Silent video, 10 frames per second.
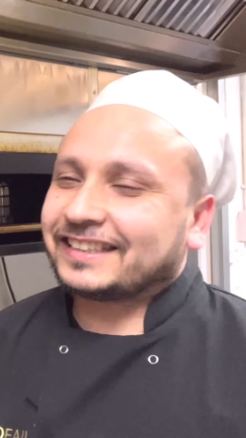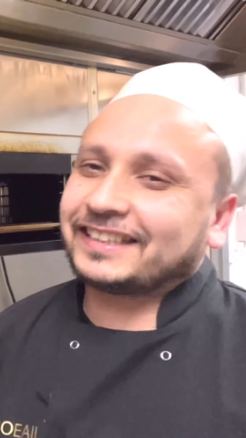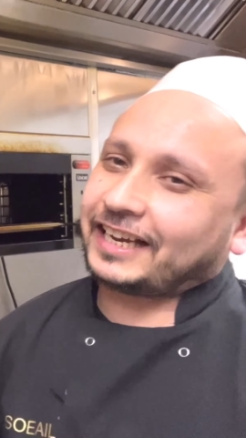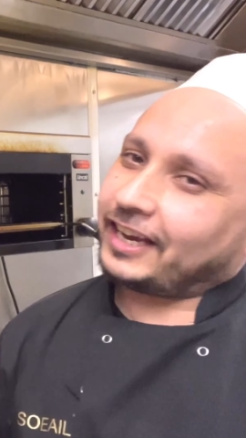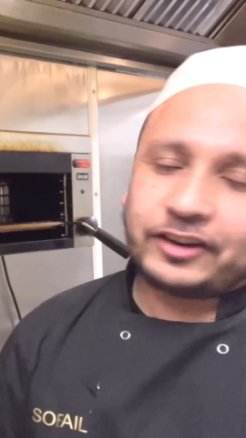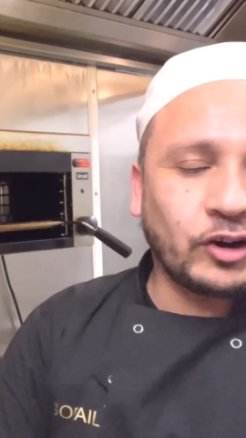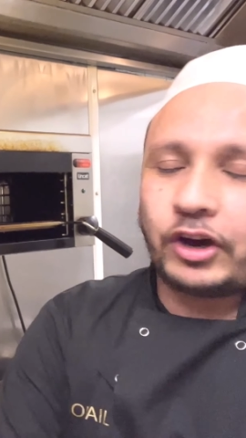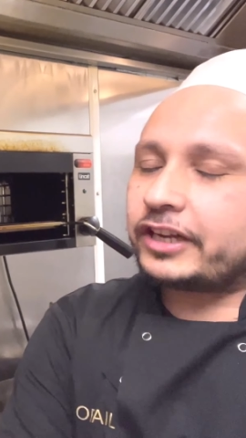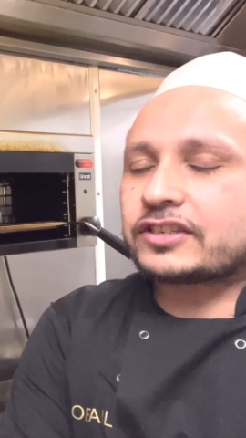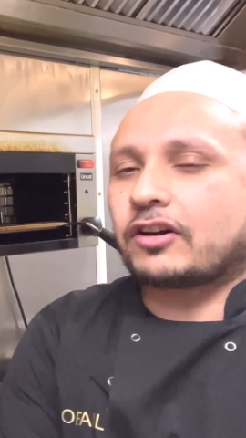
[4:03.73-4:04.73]
Yeah, no,
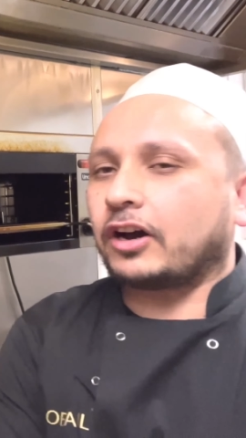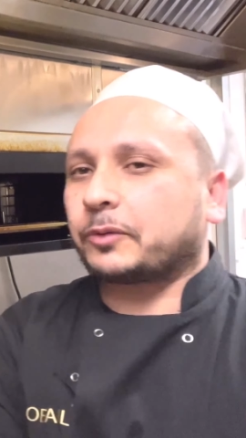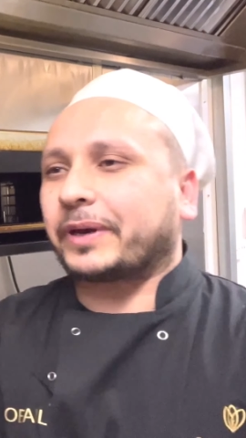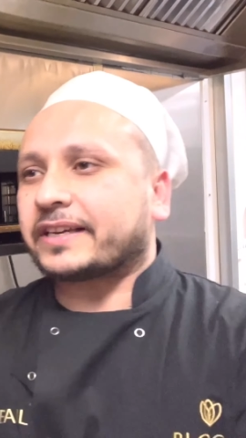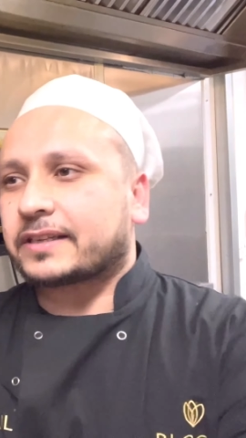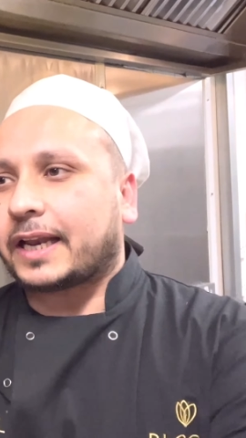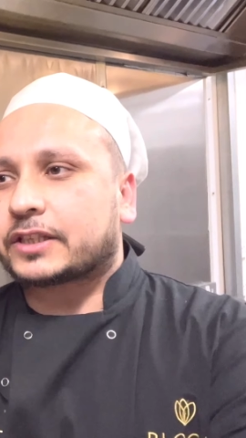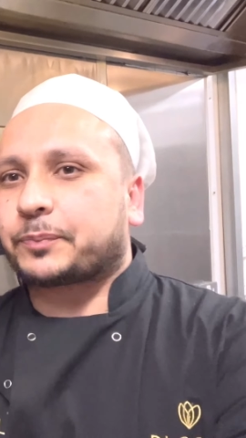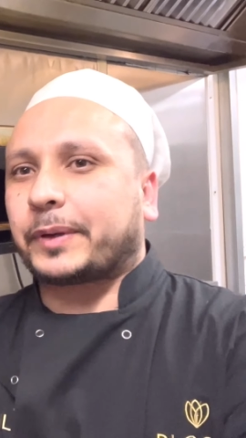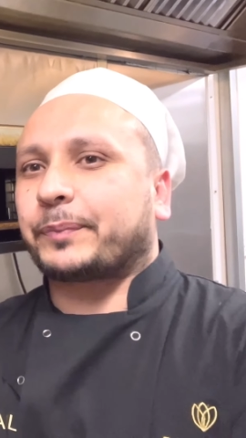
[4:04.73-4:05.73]
it's hard because a lot
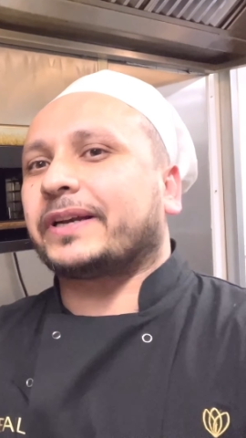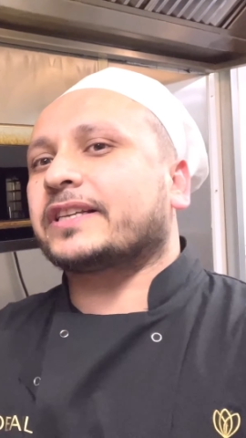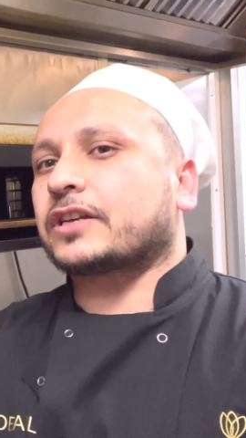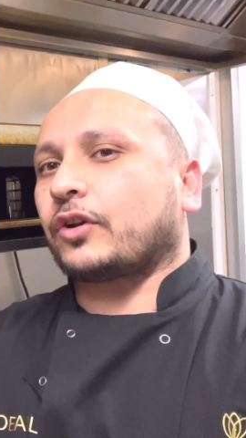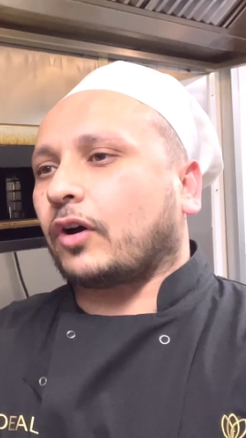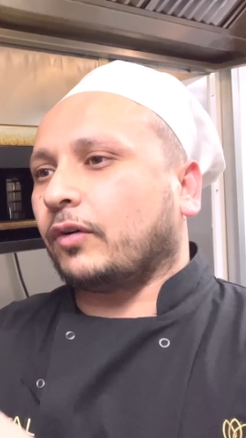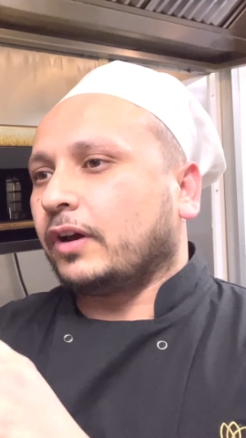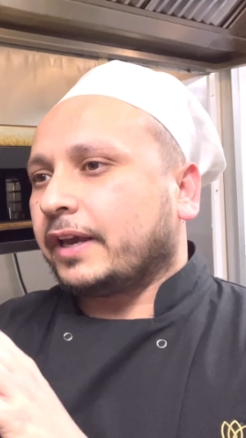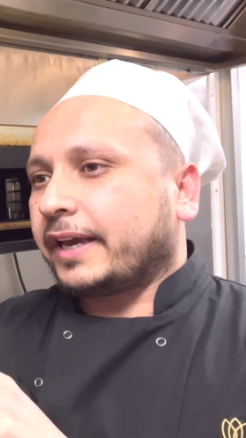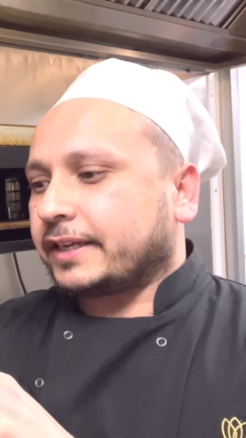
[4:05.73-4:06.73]
of people doesn't know
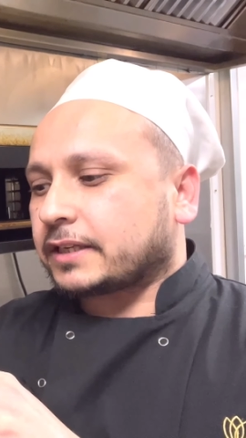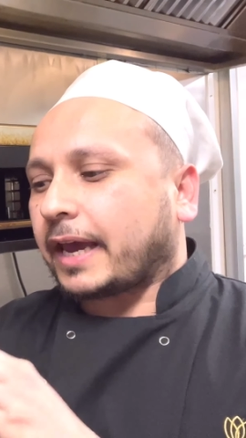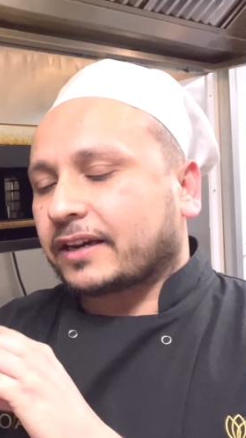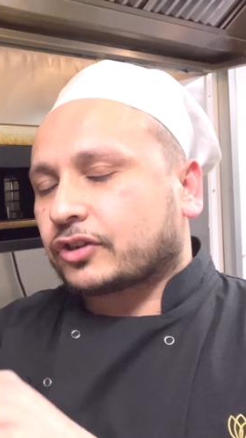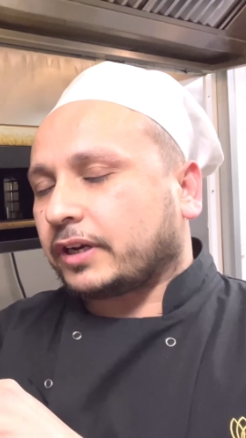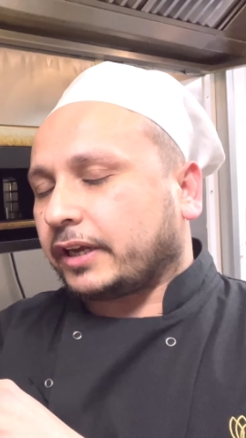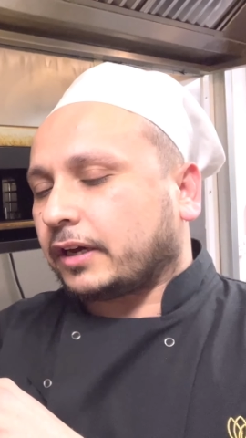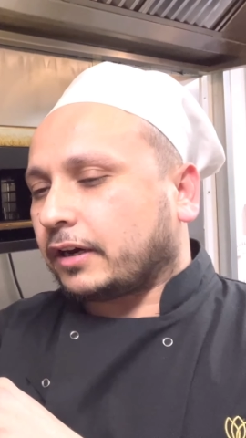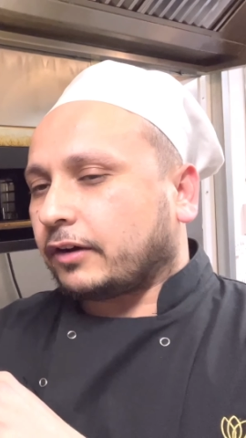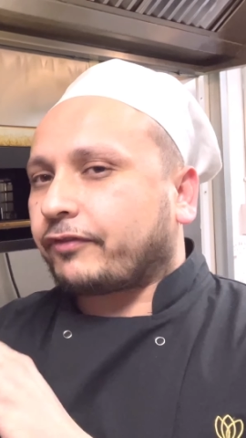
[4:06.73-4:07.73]
it's actually
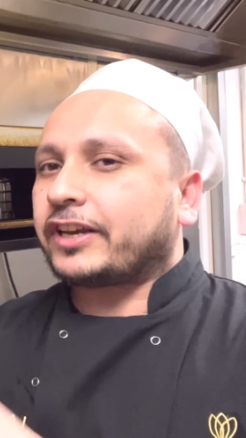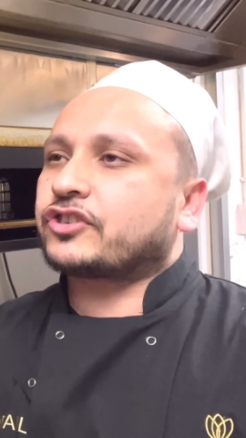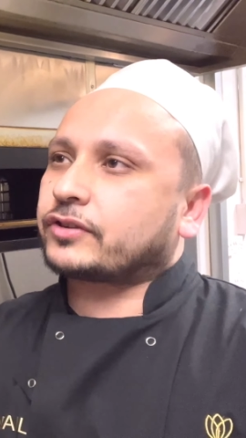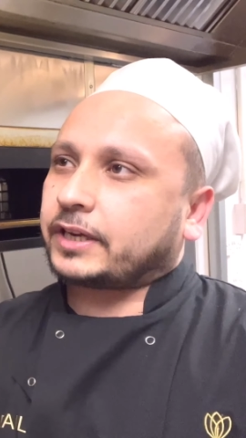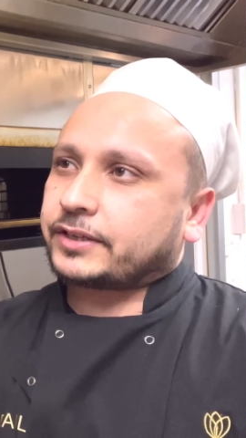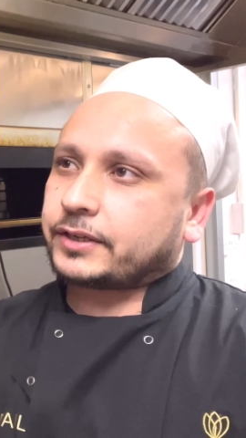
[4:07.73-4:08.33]
a French dish.